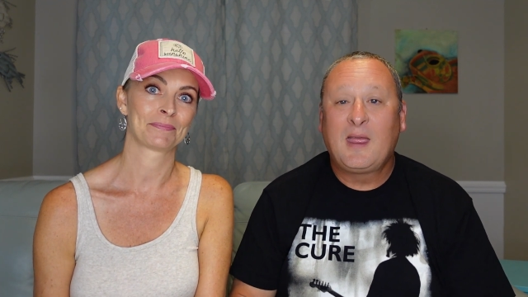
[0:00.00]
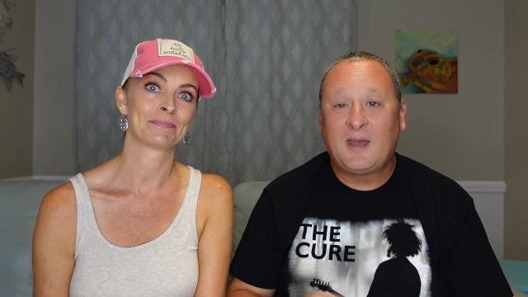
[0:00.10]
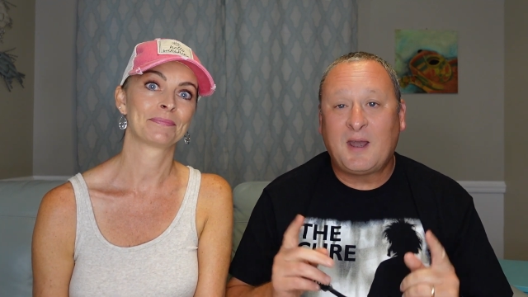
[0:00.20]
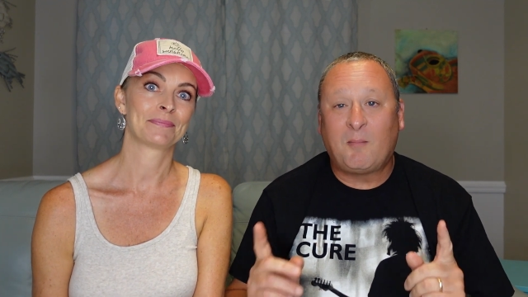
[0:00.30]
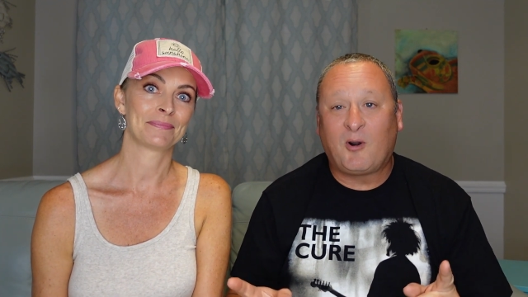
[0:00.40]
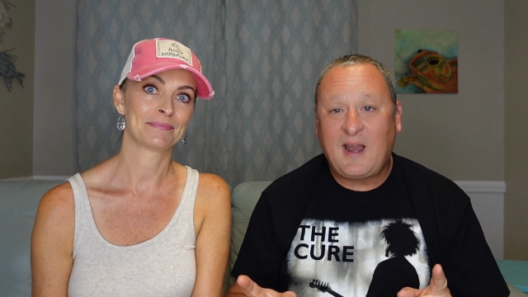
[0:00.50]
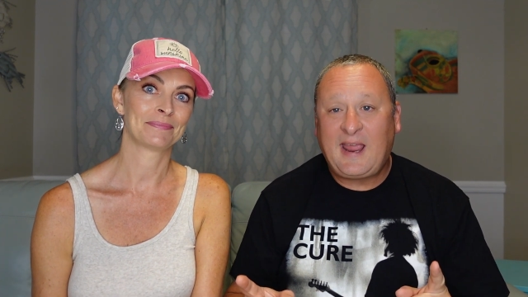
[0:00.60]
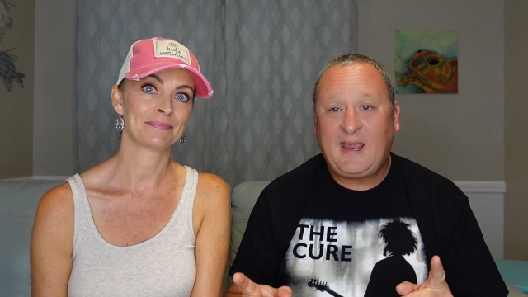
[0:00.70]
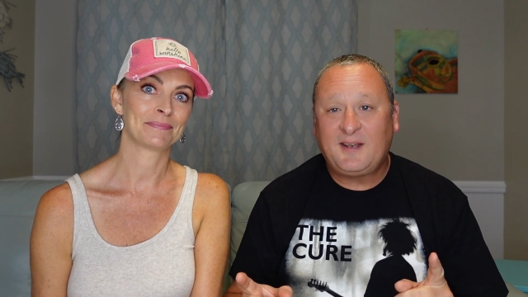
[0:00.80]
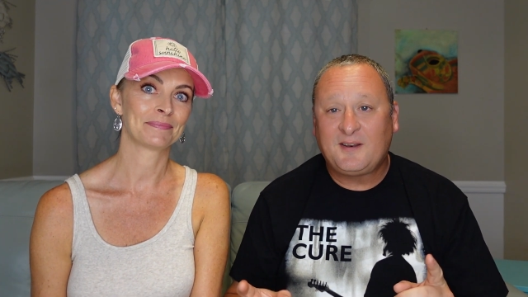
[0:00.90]
Speaker 1: Number
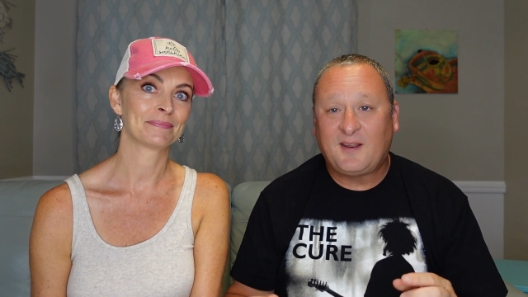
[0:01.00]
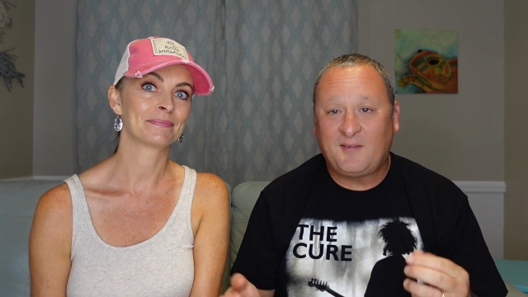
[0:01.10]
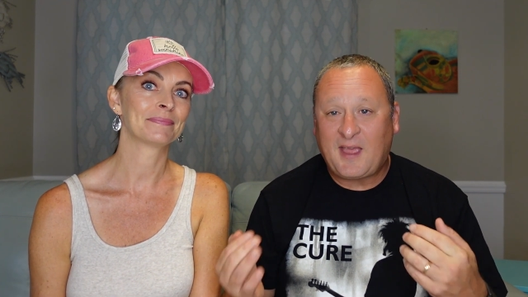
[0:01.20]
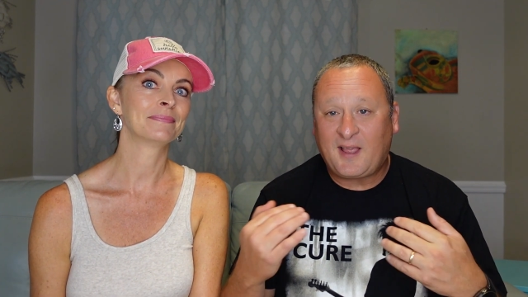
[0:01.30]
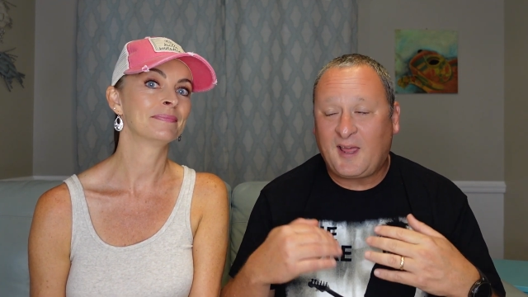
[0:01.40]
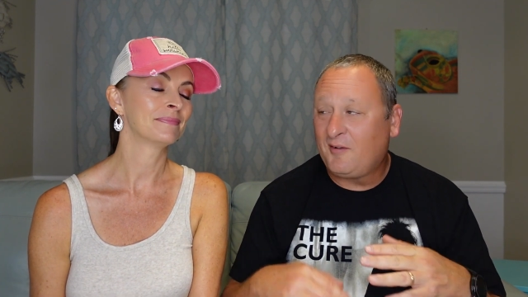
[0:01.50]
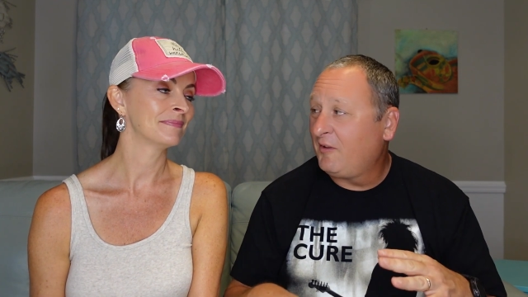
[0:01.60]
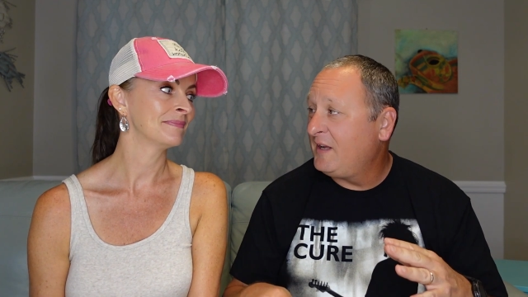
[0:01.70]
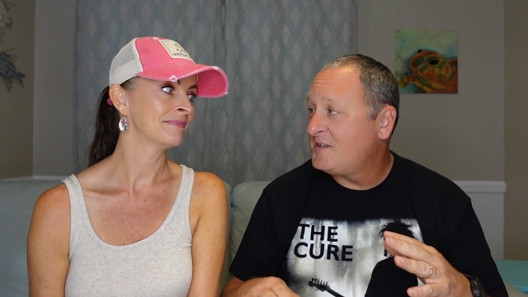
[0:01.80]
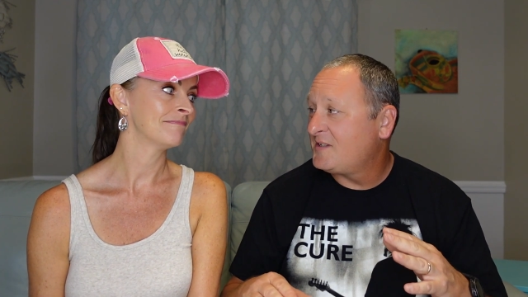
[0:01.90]
eight, and that kind of
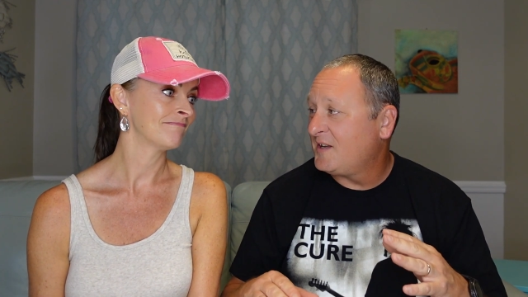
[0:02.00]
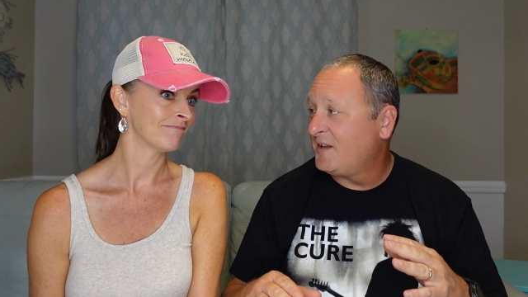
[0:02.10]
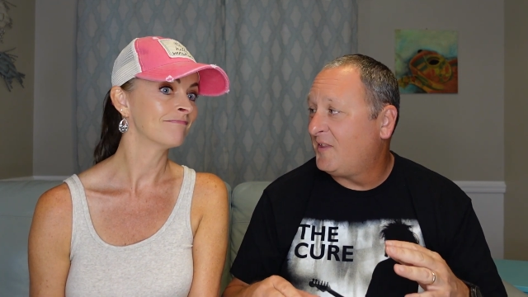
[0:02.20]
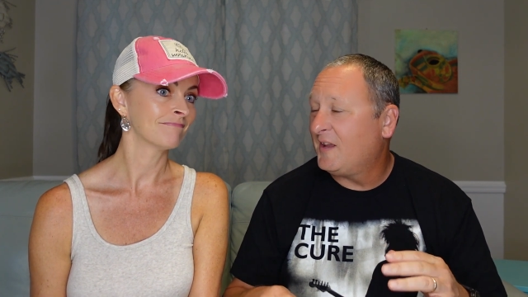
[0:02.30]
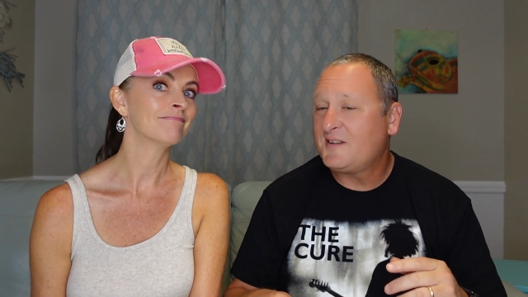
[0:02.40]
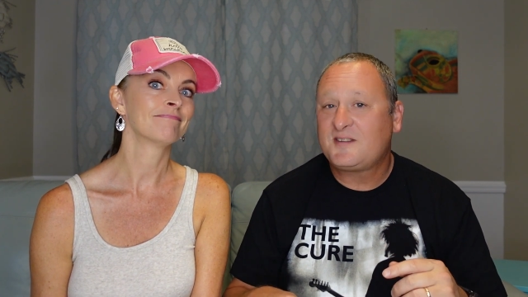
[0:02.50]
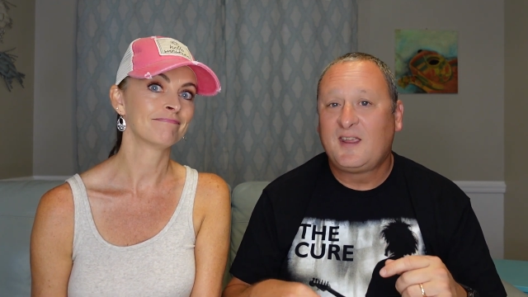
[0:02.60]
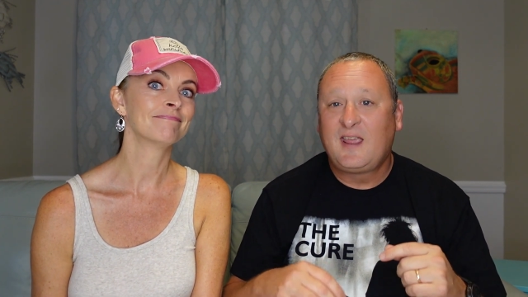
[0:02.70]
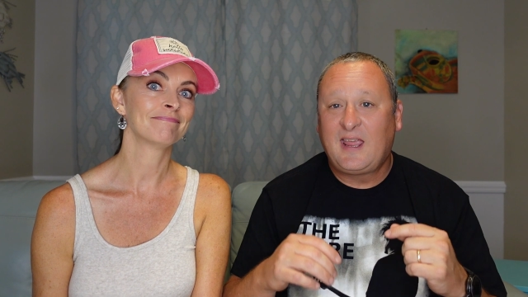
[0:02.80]
leads us into this,